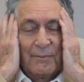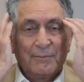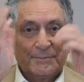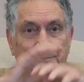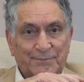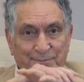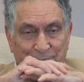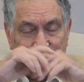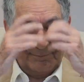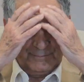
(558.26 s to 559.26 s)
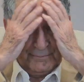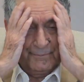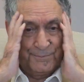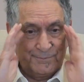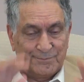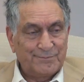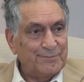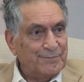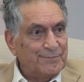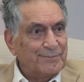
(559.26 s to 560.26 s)

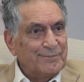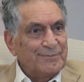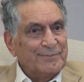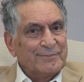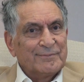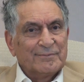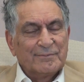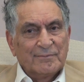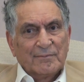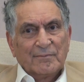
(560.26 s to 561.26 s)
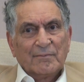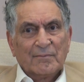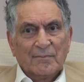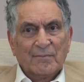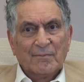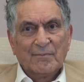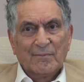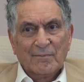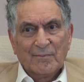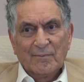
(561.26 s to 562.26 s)
Nothing is said.